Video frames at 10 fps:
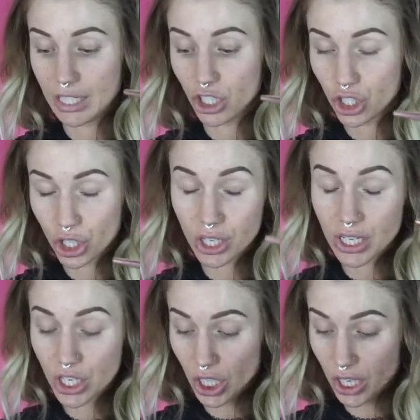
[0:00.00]
Ensure
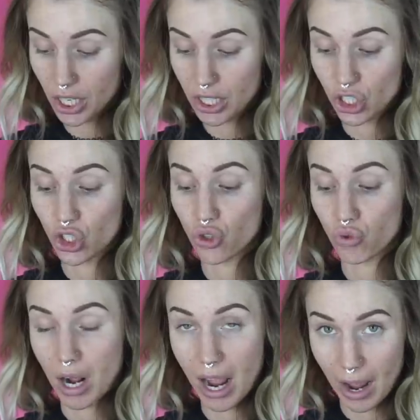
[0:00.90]
each layer is
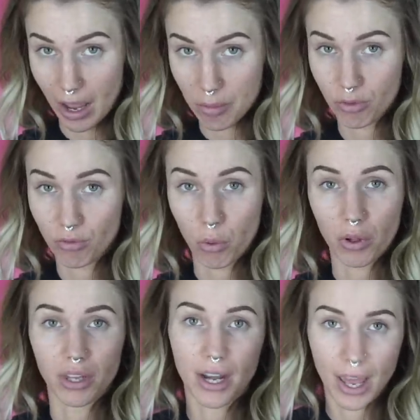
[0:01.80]
dry
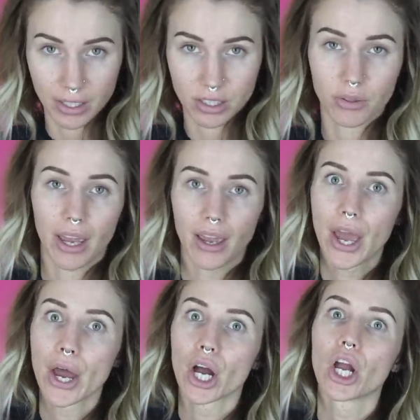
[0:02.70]
before the next. Okay,
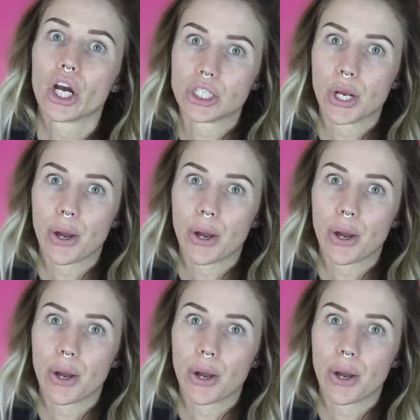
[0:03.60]
good to